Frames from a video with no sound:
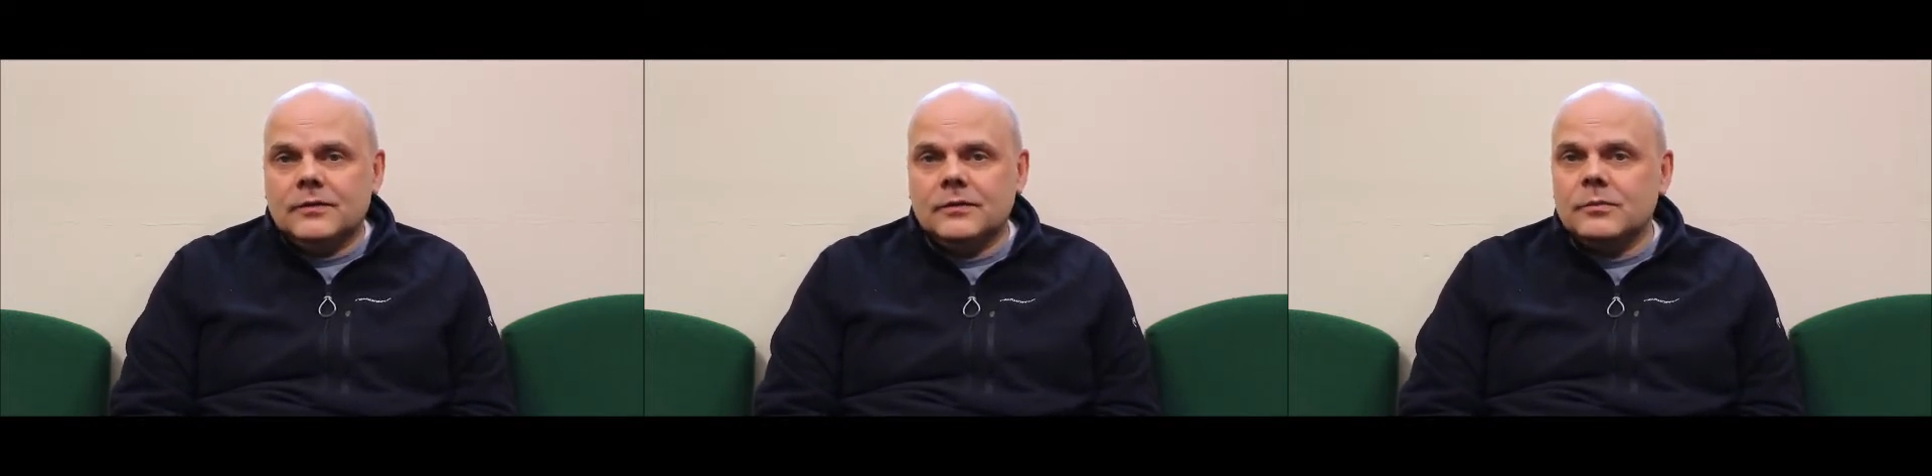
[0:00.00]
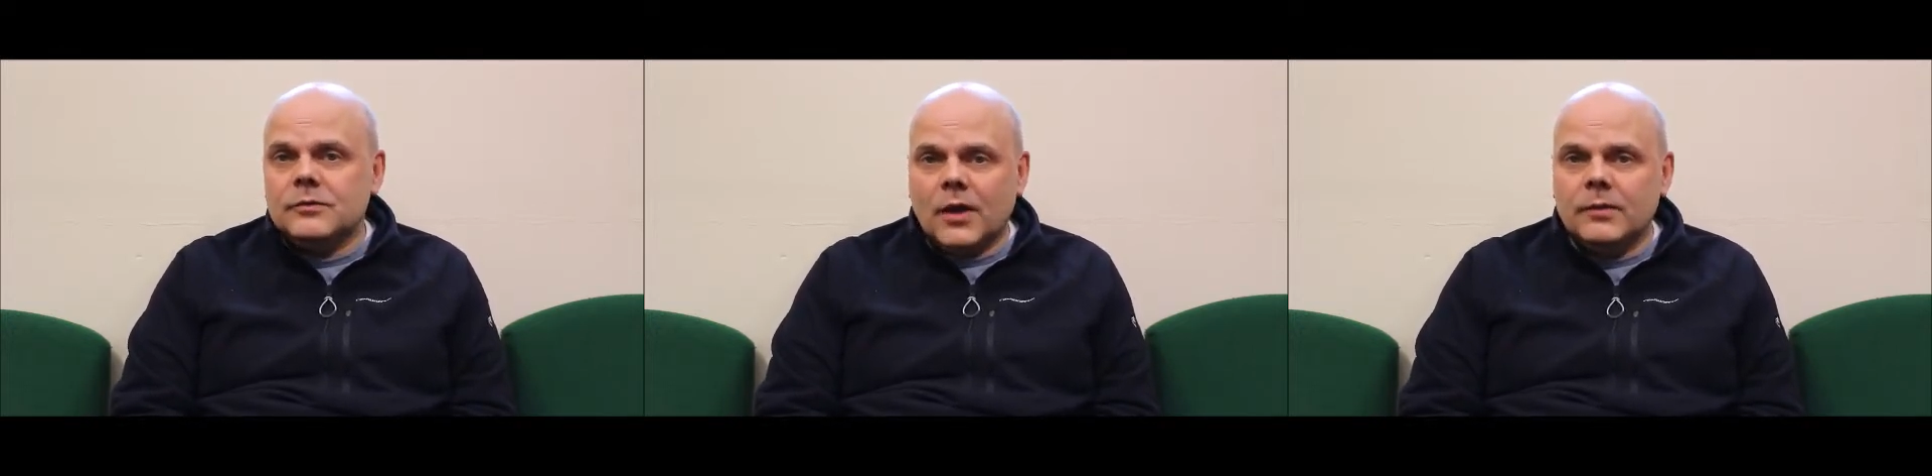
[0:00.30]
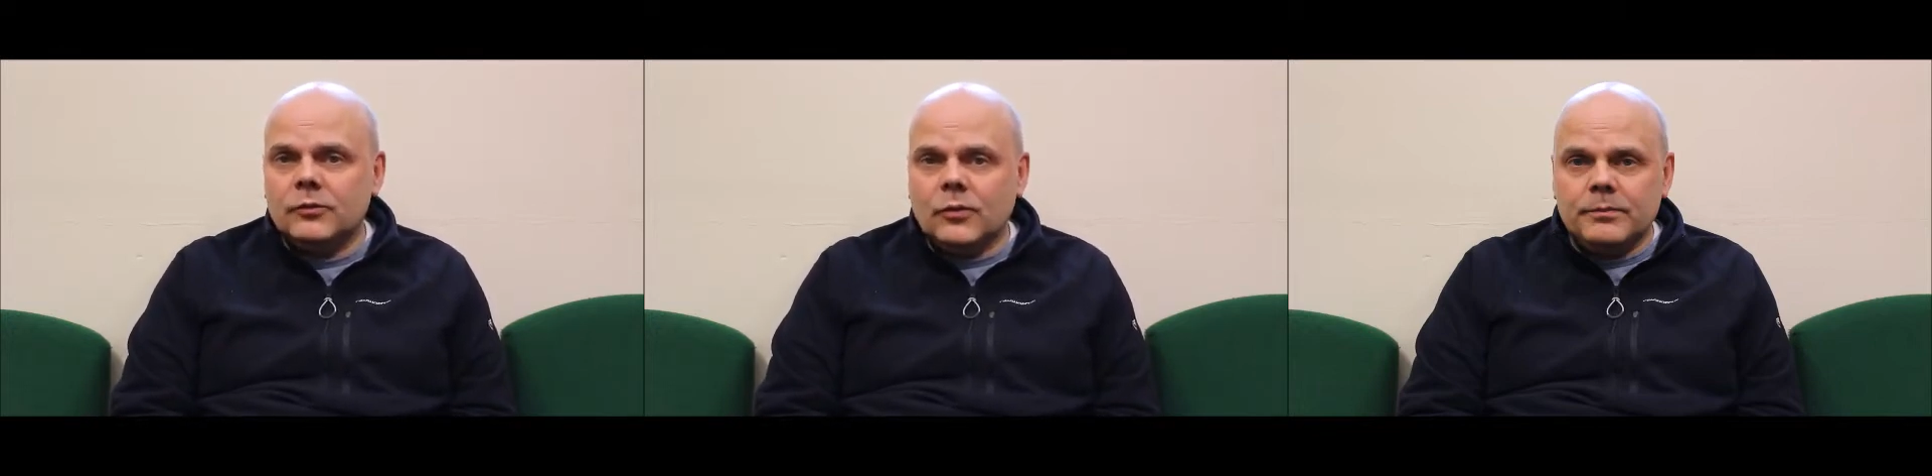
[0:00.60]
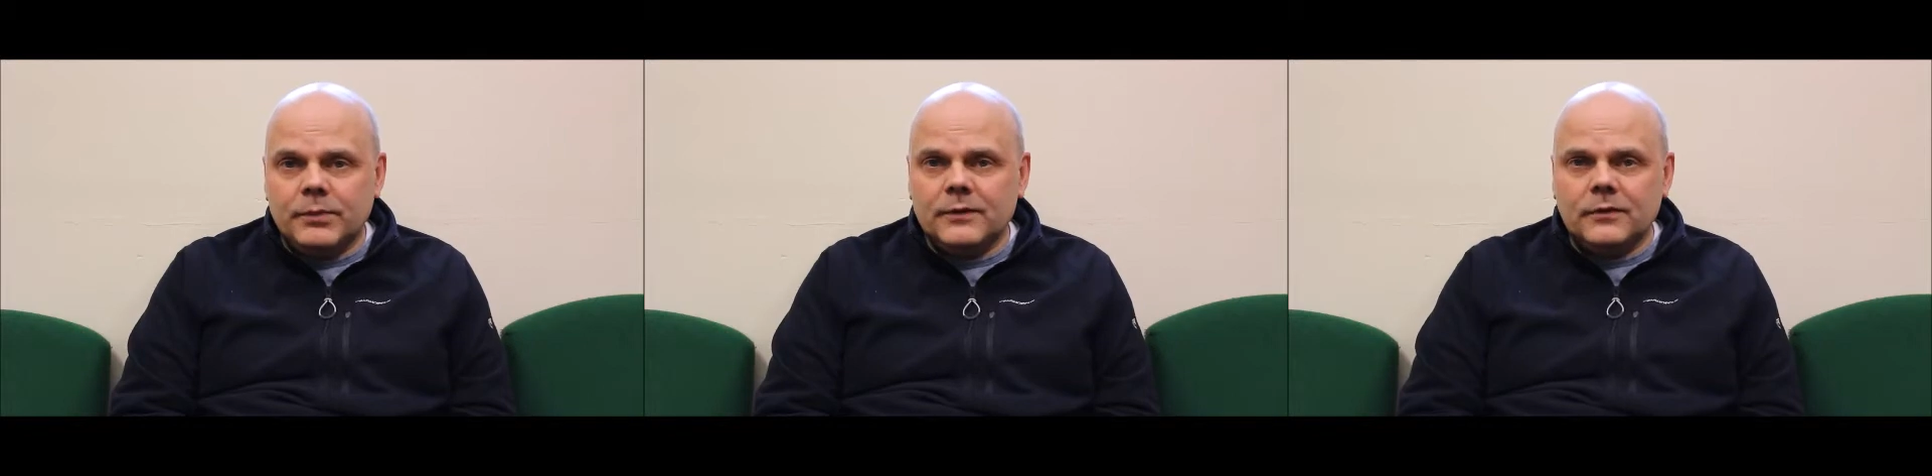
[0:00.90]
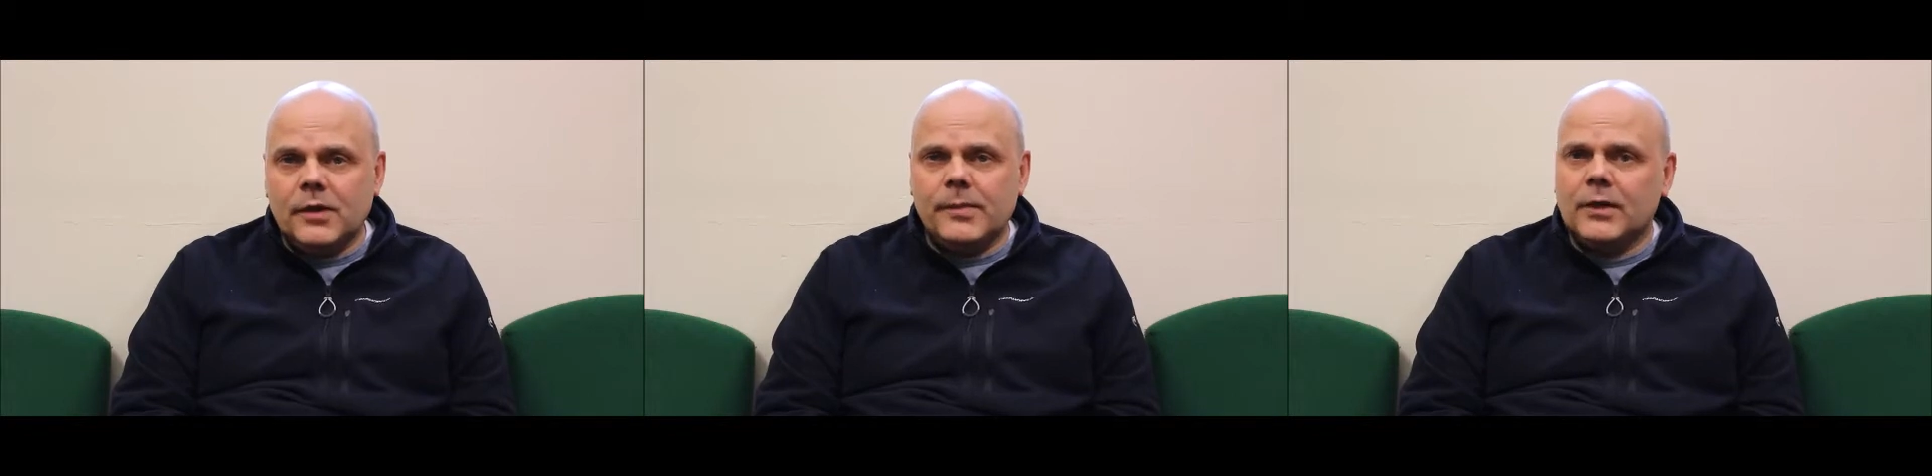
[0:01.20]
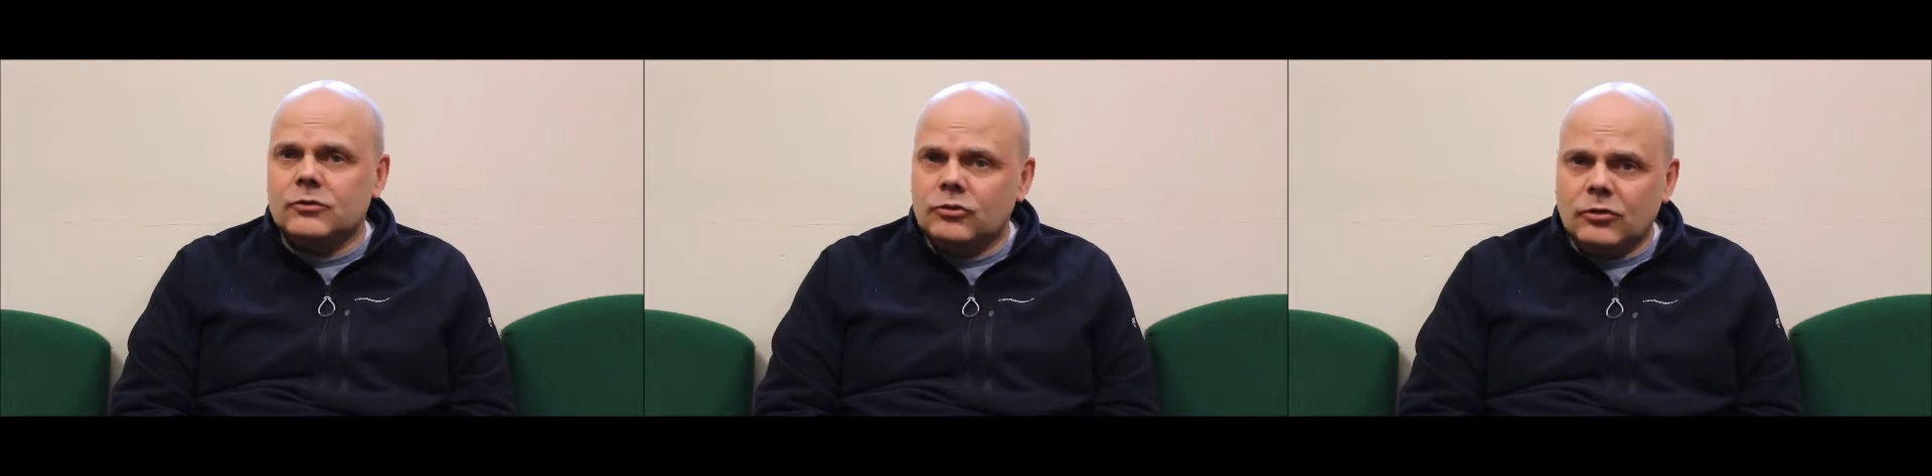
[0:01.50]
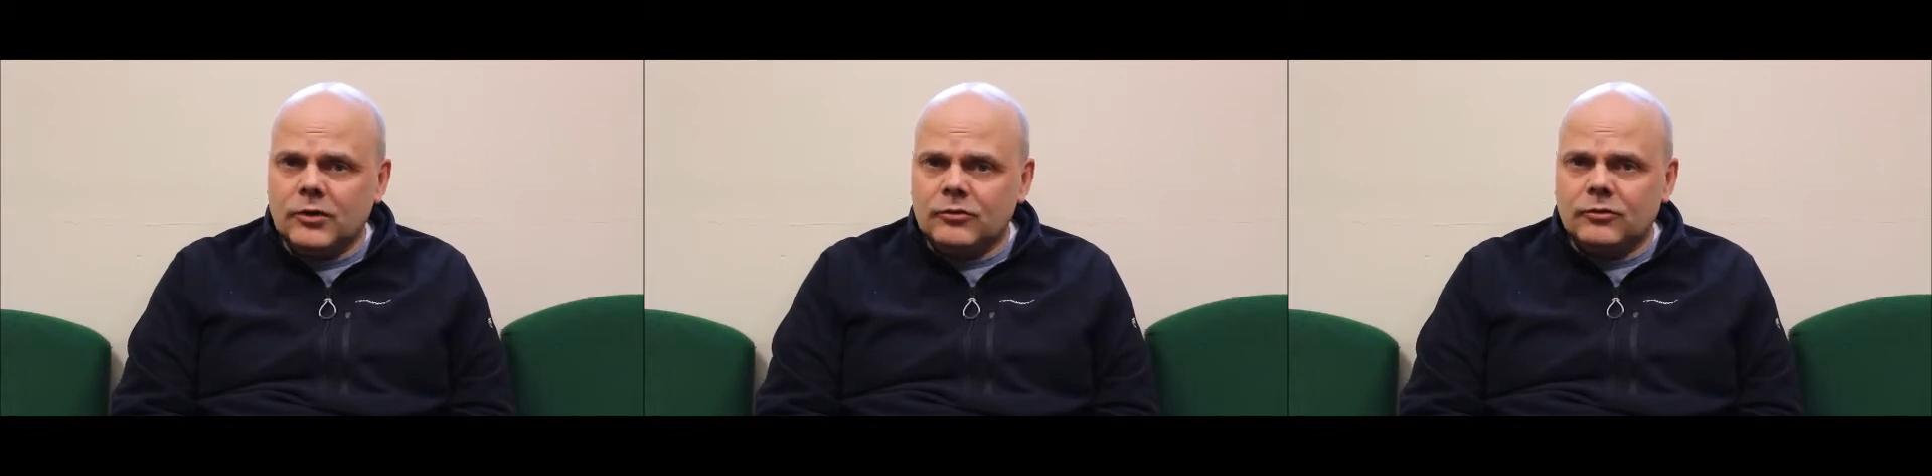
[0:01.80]
Sometimes we're busy about
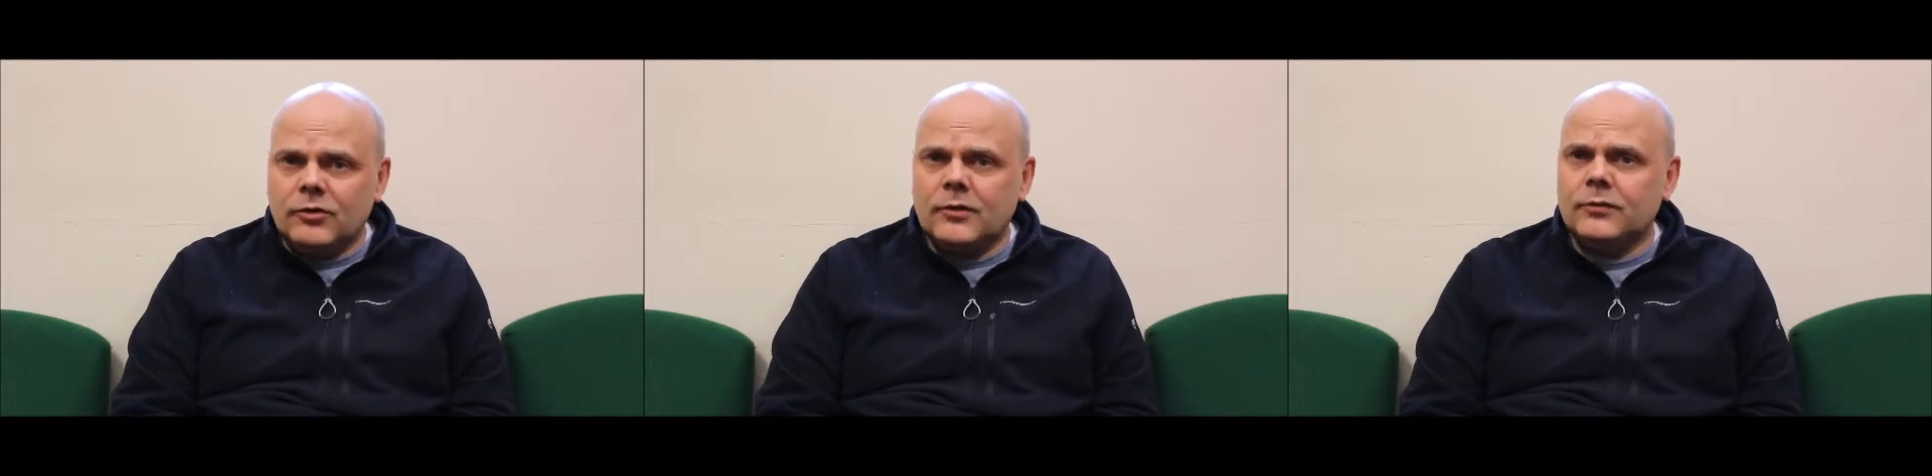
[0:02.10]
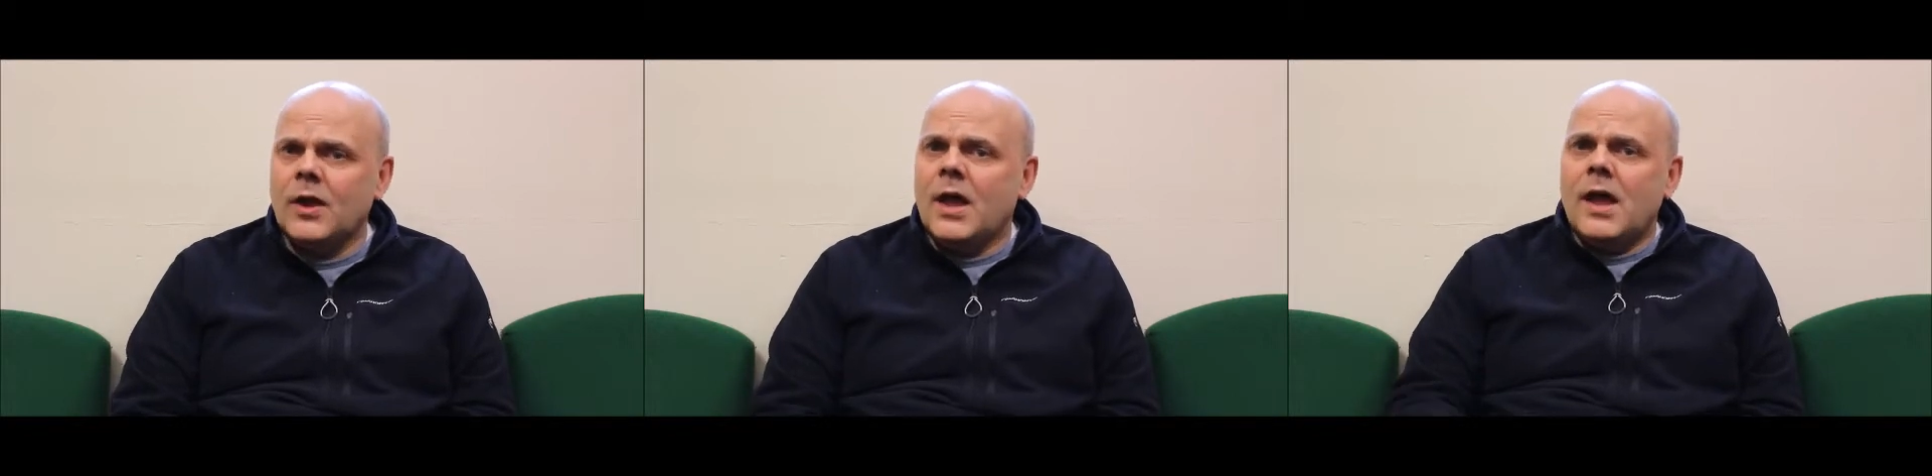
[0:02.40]
church stuff,